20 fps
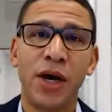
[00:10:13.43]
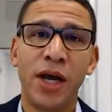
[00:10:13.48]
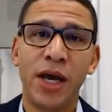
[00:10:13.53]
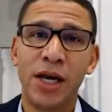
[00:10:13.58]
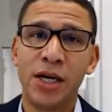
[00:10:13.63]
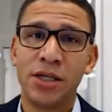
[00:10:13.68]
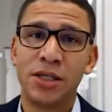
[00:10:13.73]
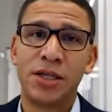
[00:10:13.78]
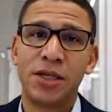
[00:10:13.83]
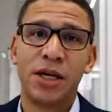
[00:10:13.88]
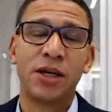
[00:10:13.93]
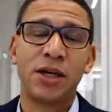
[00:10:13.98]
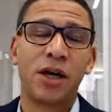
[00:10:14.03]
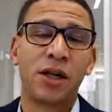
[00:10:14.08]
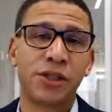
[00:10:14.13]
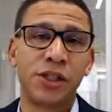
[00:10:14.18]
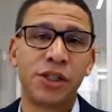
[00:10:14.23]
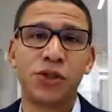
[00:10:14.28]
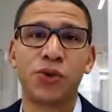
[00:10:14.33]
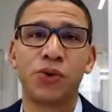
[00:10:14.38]
and
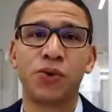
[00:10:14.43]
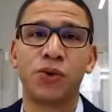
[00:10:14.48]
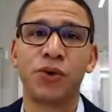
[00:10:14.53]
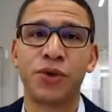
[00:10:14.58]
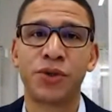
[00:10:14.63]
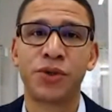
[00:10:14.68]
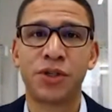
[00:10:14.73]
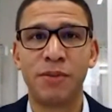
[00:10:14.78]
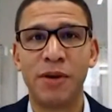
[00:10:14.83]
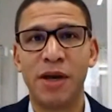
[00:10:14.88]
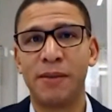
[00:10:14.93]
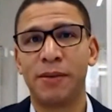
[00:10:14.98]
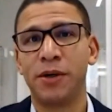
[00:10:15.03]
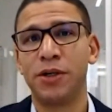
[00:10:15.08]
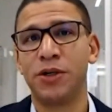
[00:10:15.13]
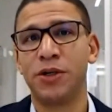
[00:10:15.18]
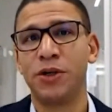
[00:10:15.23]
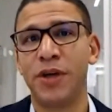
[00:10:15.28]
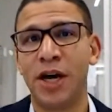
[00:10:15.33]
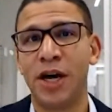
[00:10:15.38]
technology tools to be able
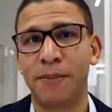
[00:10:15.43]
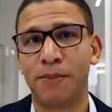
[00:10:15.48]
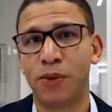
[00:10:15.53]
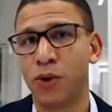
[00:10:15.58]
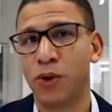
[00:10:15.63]
to do that.